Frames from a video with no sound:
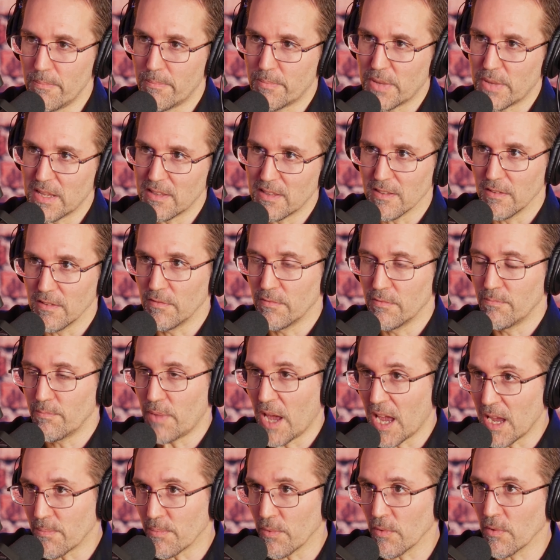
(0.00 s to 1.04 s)
piece of
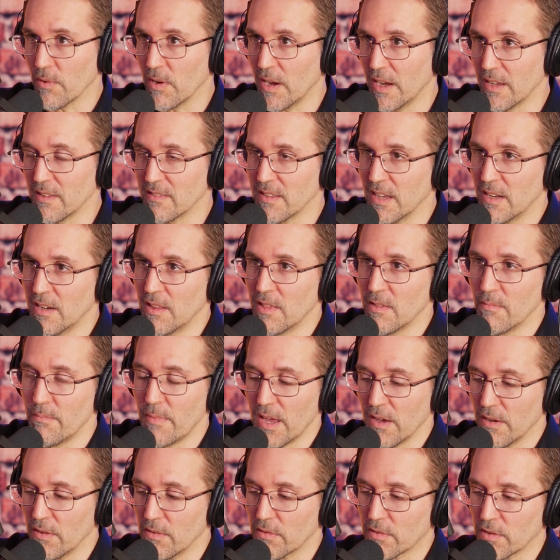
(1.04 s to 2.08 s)
paper I send in the
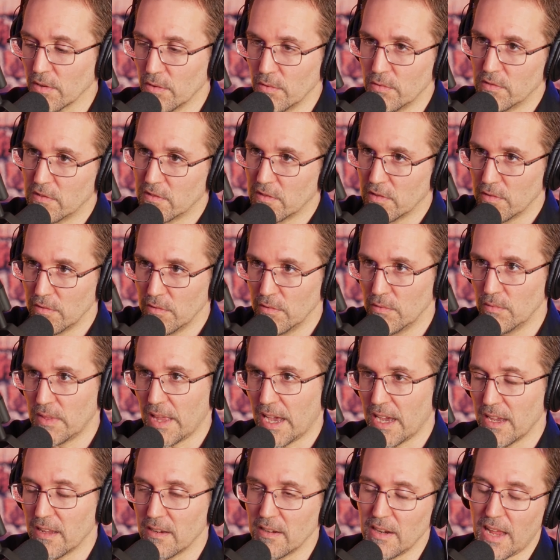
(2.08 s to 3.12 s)
mail goes to
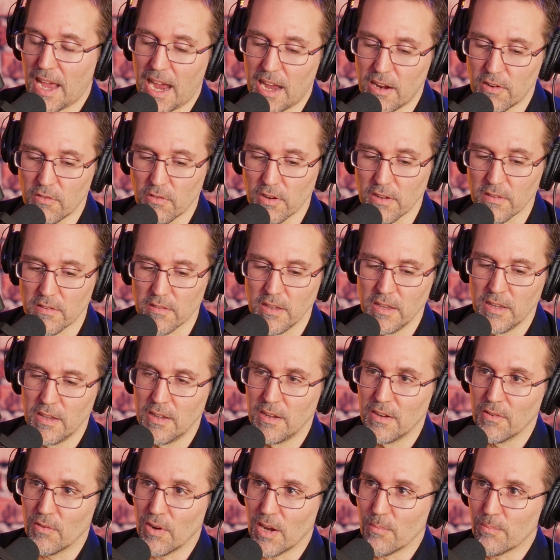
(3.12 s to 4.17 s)
that address,
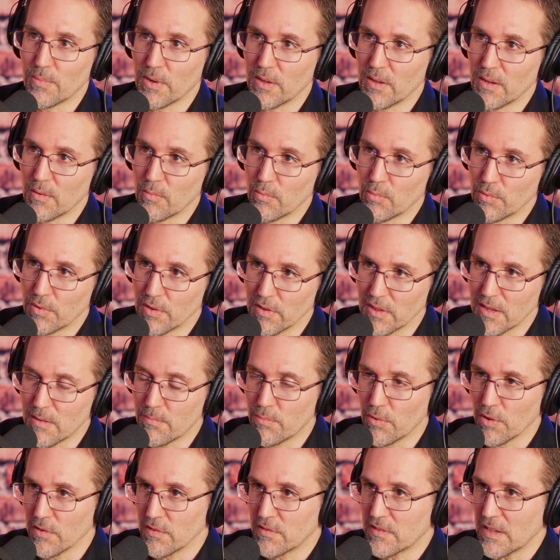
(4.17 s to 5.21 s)
right? But it really
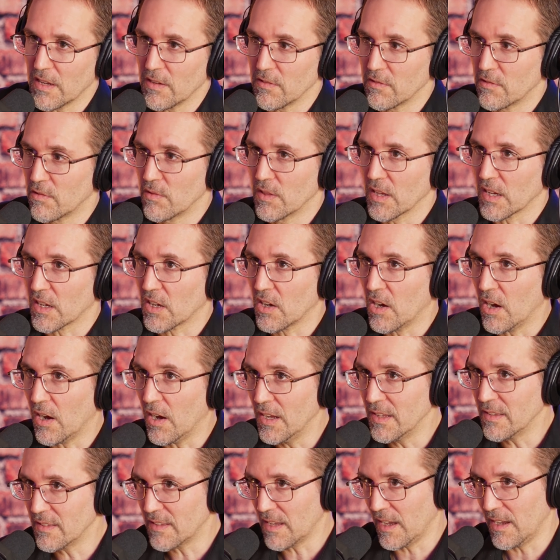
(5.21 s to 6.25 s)
boils down to the
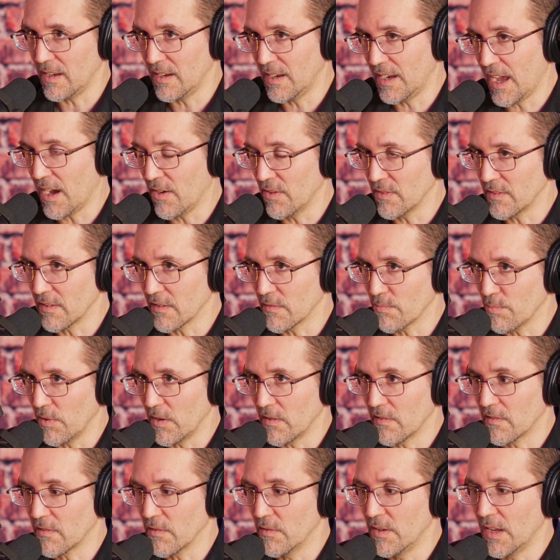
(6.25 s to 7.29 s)
content now at this
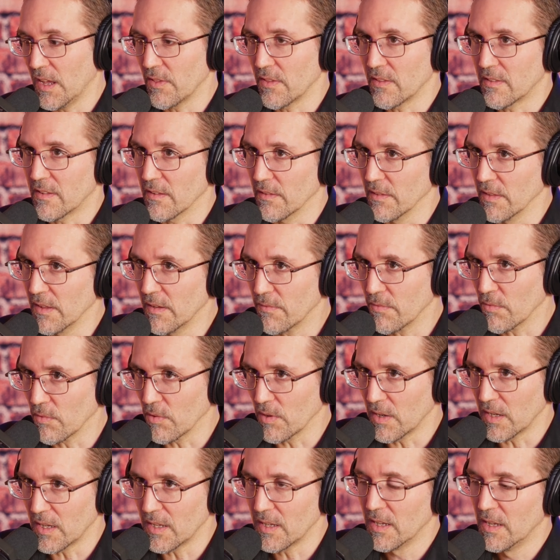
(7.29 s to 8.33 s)
point. So now the
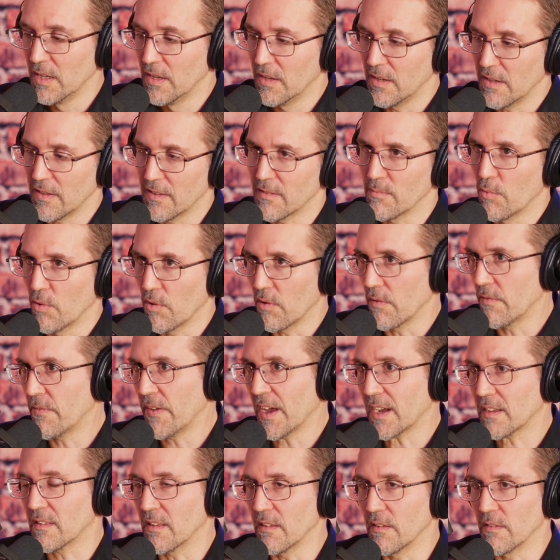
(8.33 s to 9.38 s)
delivery is more
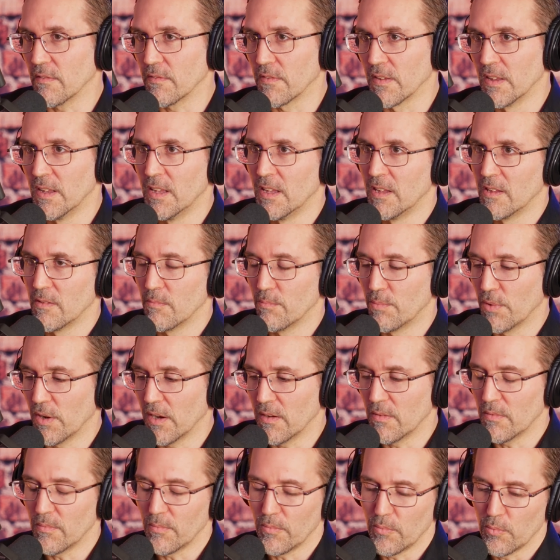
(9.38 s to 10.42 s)
effective.
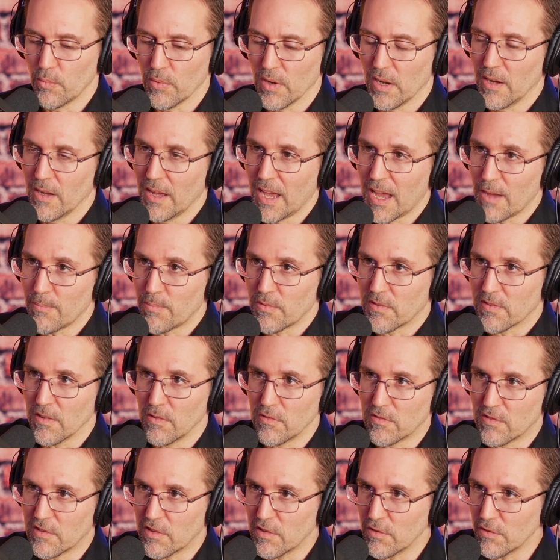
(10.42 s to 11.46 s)
But
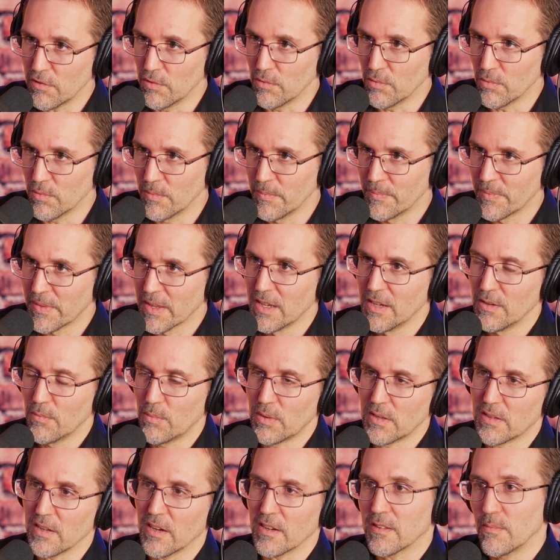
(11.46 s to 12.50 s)
episode 2,
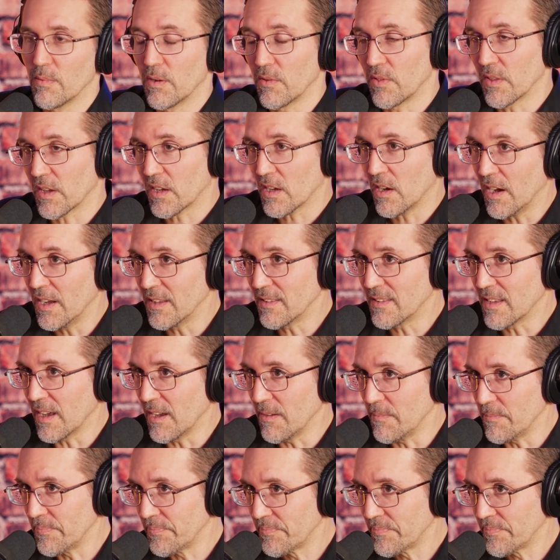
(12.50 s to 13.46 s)
we talked about the content.